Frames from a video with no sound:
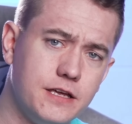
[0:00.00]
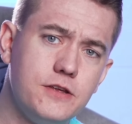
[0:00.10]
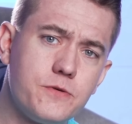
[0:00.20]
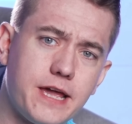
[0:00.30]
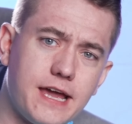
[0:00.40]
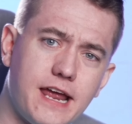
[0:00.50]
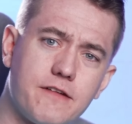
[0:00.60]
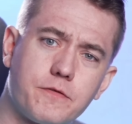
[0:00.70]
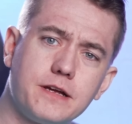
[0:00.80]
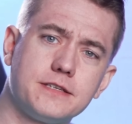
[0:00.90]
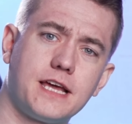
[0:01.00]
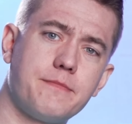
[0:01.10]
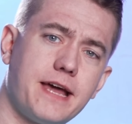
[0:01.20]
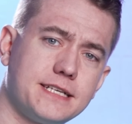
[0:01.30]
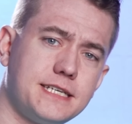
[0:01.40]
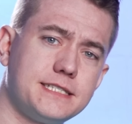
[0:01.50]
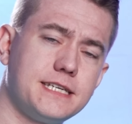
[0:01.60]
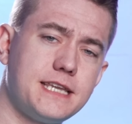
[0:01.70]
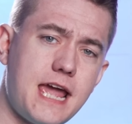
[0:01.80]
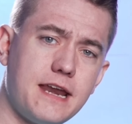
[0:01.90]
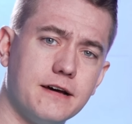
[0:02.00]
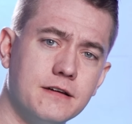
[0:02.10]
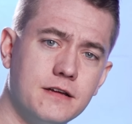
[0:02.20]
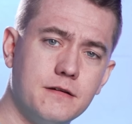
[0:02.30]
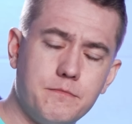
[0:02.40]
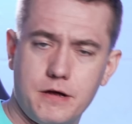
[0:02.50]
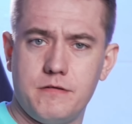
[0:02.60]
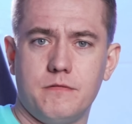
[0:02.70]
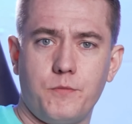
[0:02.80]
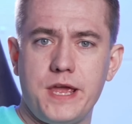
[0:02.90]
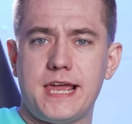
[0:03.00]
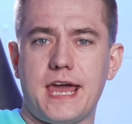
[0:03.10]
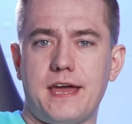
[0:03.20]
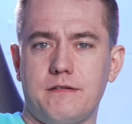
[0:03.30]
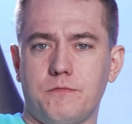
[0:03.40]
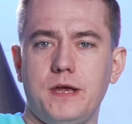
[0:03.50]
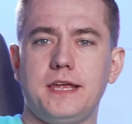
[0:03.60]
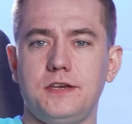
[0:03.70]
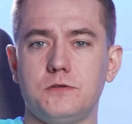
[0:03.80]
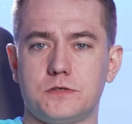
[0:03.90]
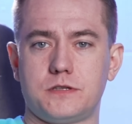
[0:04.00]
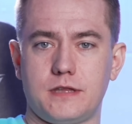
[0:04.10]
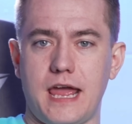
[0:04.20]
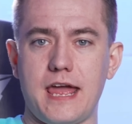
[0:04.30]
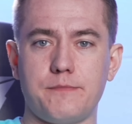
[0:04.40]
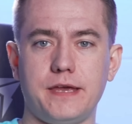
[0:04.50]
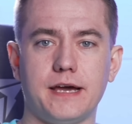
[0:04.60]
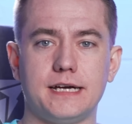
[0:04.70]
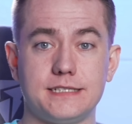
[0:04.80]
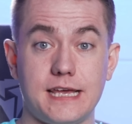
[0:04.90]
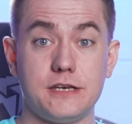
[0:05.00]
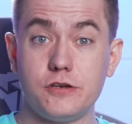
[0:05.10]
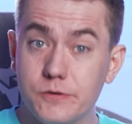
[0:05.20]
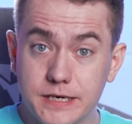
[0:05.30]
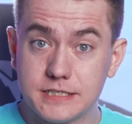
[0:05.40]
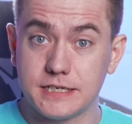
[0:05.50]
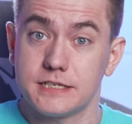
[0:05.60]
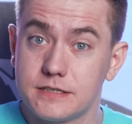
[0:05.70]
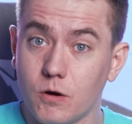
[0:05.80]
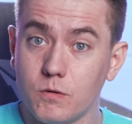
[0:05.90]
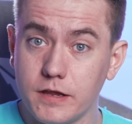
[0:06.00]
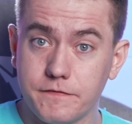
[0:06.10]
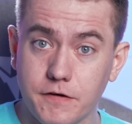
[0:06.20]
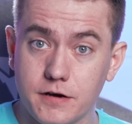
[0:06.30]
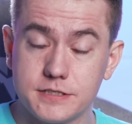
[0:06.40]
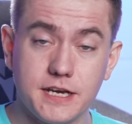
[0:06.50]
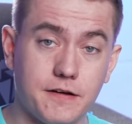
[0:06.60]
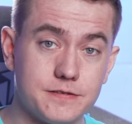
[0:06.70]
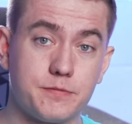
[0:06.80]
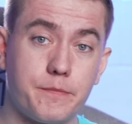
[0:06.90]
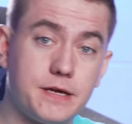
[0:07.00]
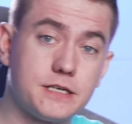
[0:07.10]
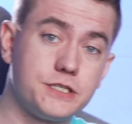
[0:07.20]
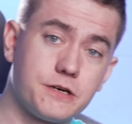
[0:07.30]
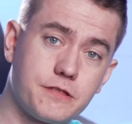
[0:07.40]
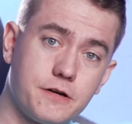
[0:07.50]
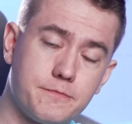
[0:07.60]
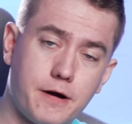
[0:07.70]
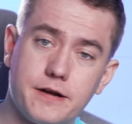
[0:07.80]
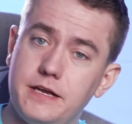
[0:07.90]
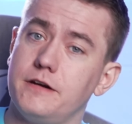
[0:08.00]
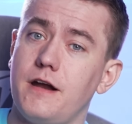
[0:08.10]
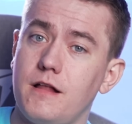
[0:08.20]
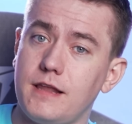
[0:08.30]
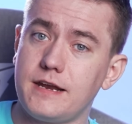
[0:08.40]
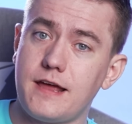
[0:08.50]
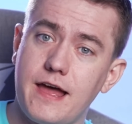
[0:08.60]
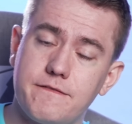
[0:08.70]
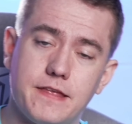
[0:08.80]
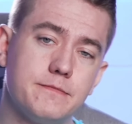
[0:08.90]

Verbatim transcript: you can't have real-time access to data but we can. We can use the APIs that do exist only for ourselves, but because you're third party, you're not allowed to have